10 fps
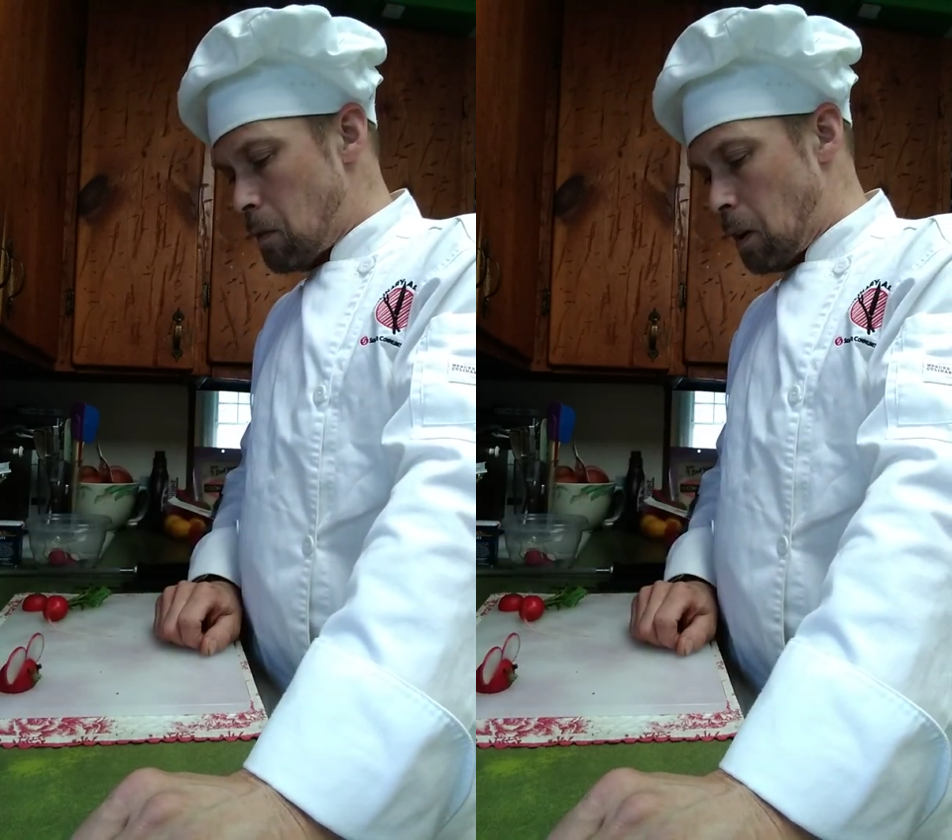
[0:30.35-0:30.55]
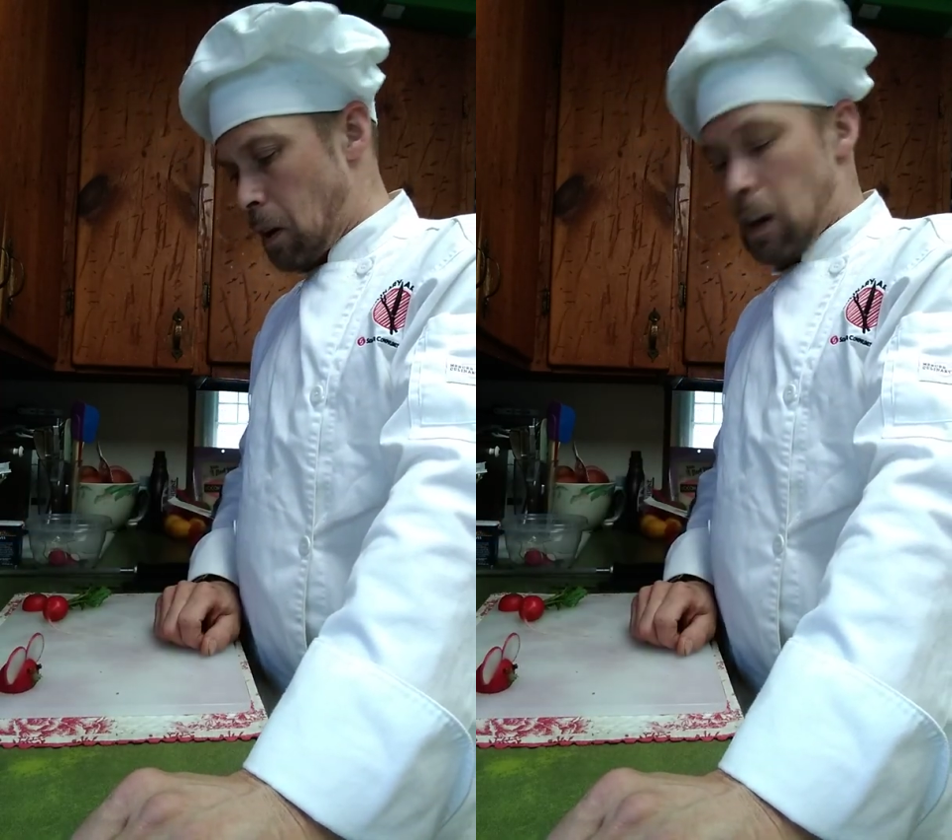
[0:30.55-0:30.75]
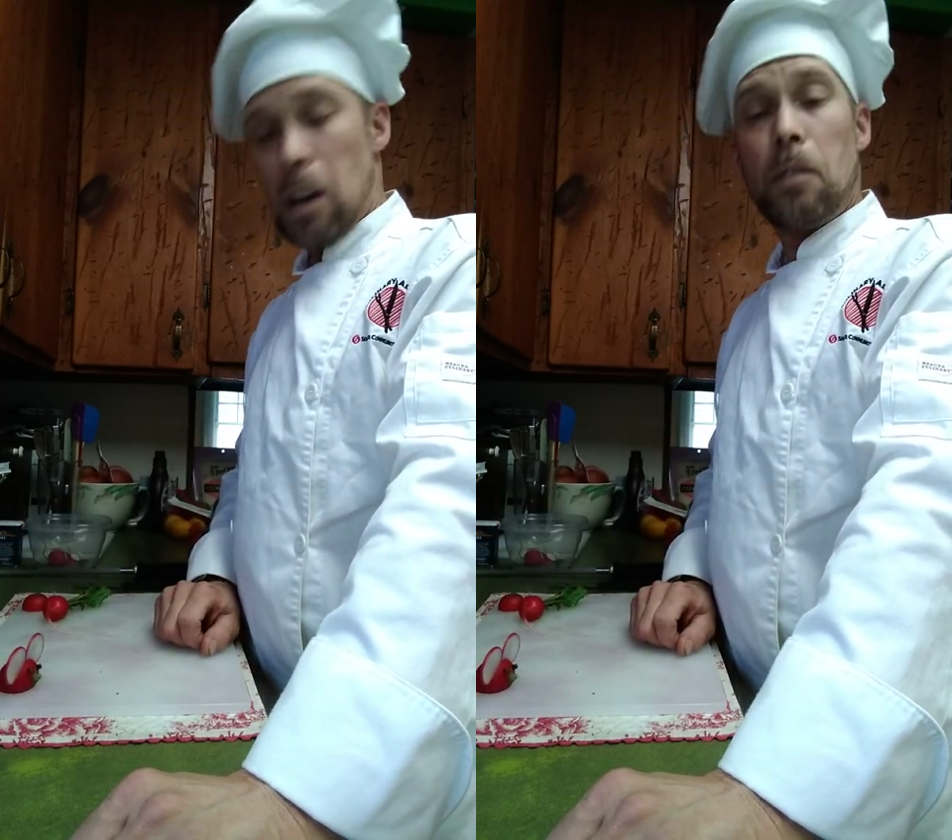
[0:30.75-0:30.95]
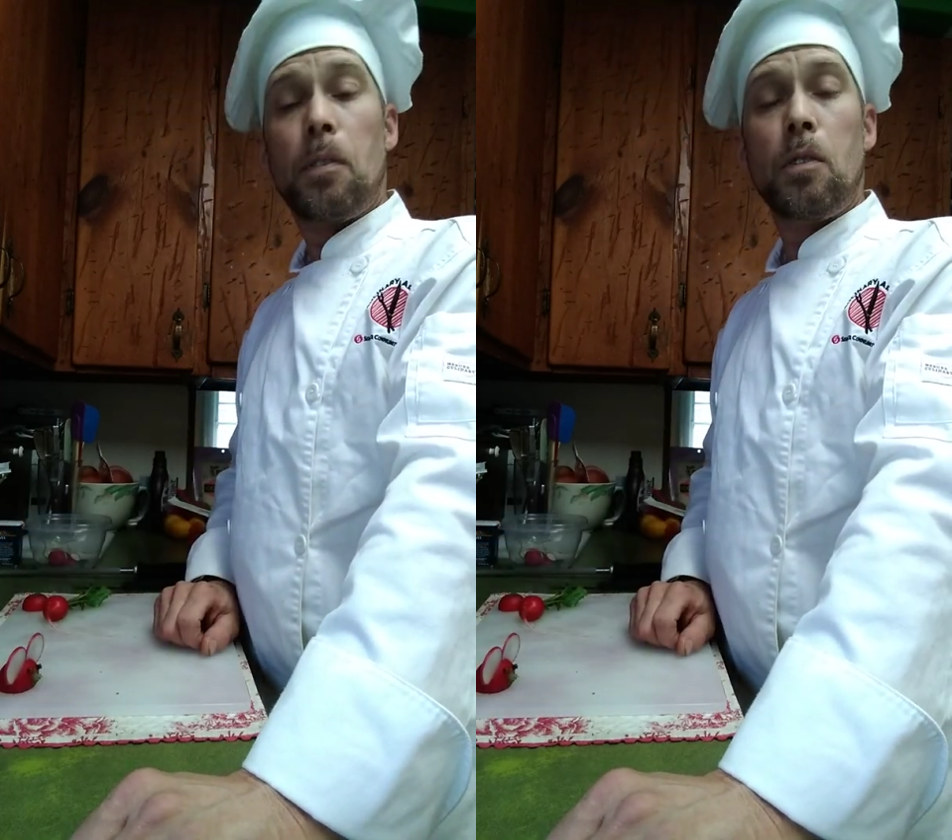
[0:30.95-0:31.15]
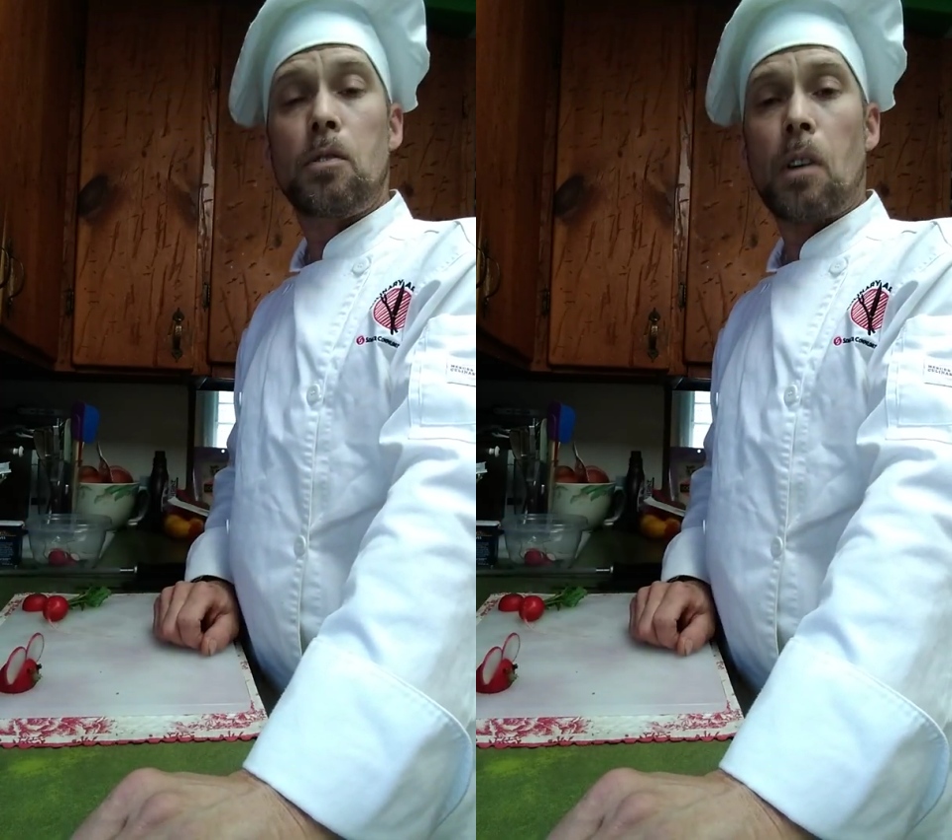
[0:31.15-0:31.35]
any
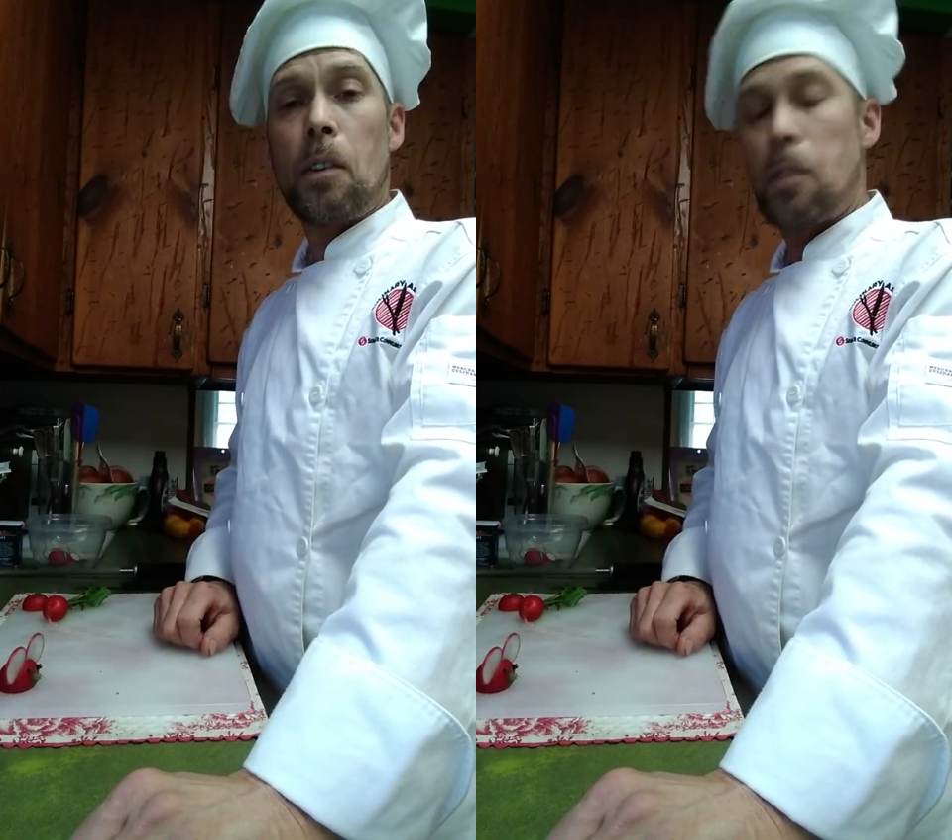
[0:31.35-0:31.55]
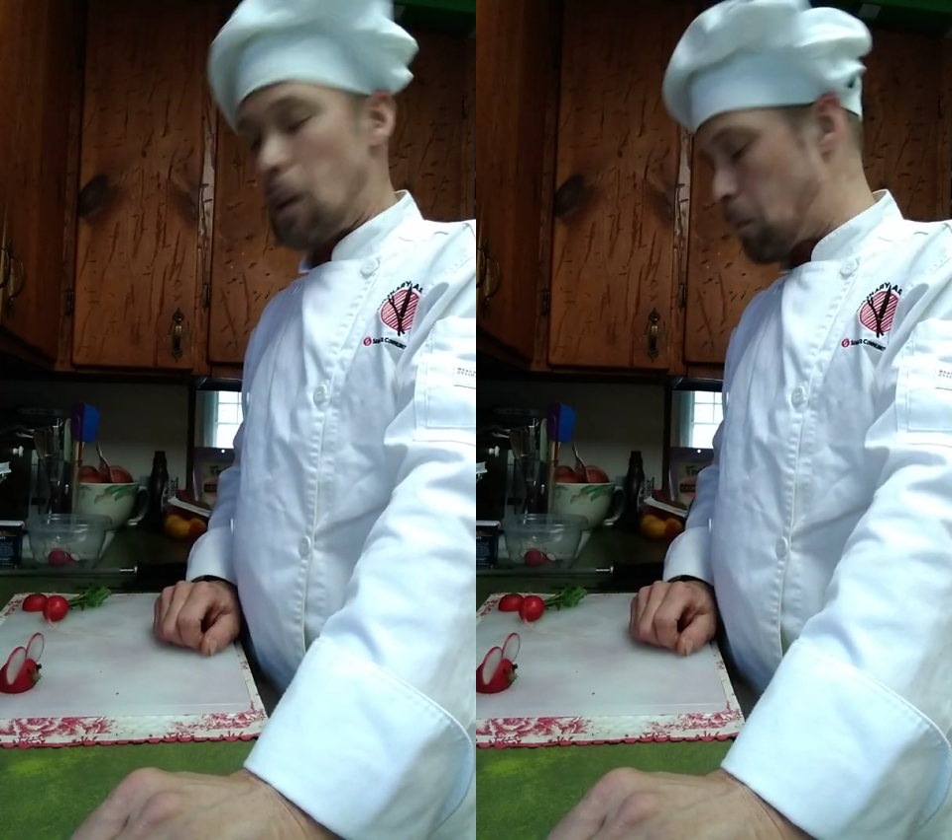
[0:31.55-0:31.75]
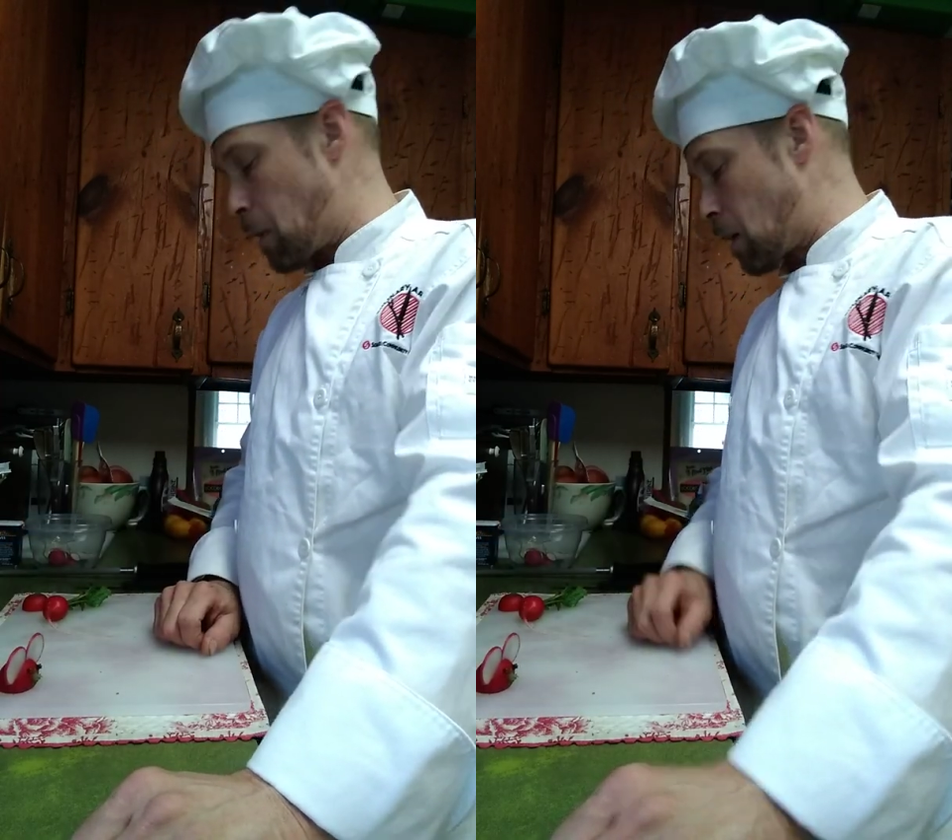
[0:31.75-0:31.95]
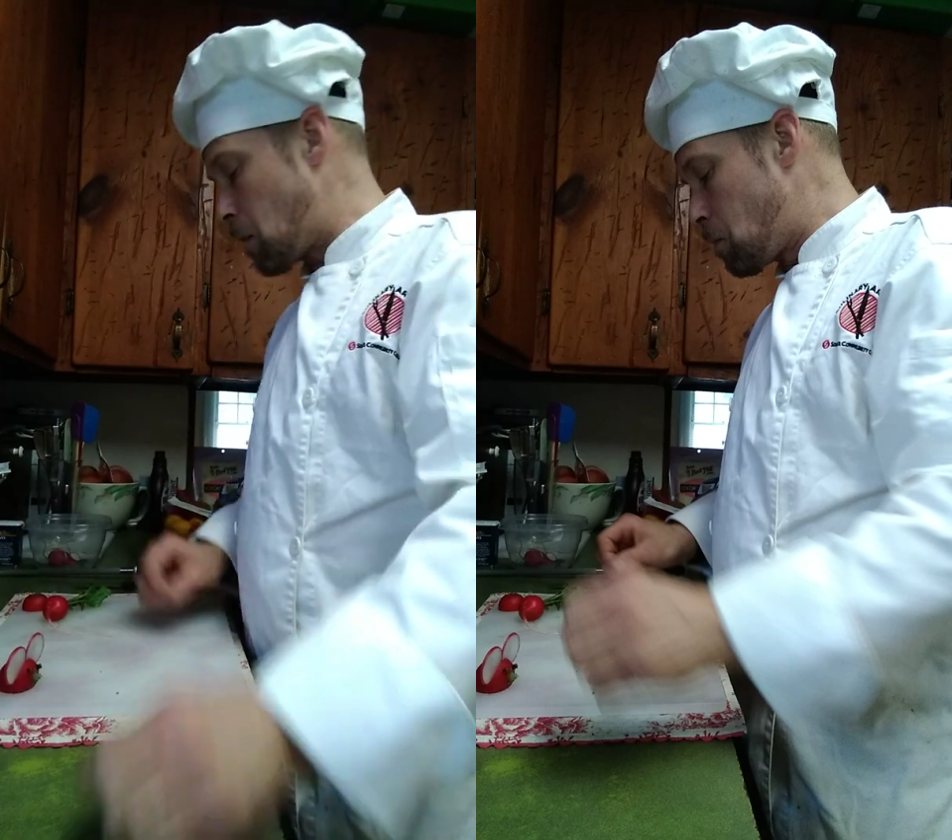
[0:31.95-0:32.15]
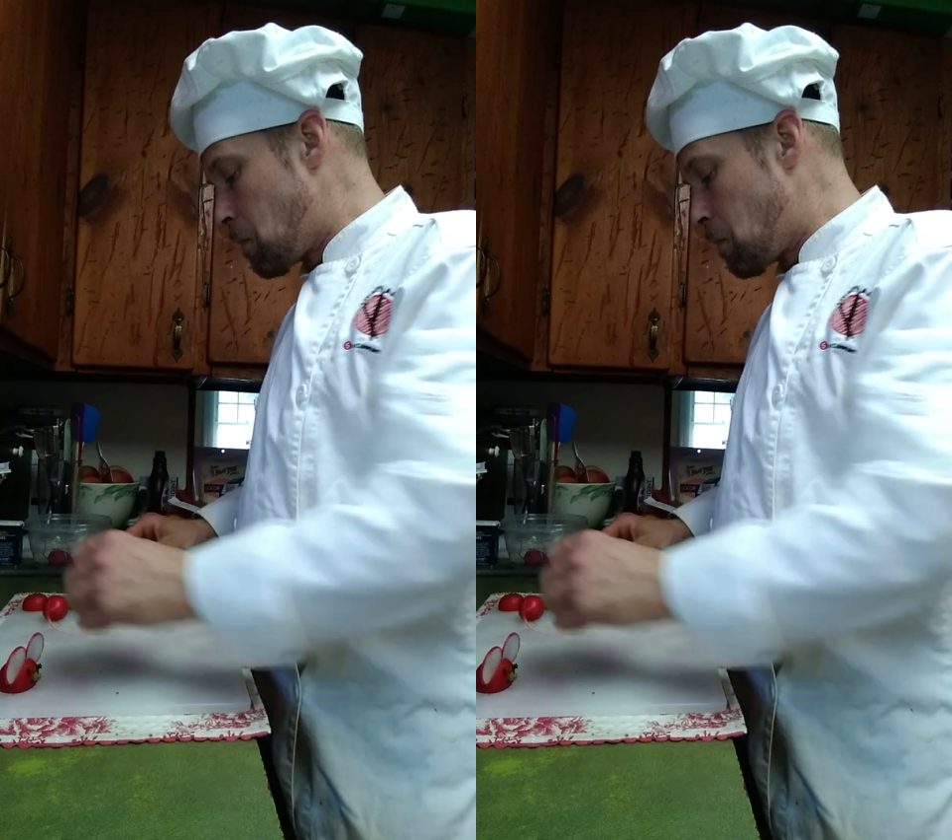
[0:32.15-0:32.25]
food tray for that matter.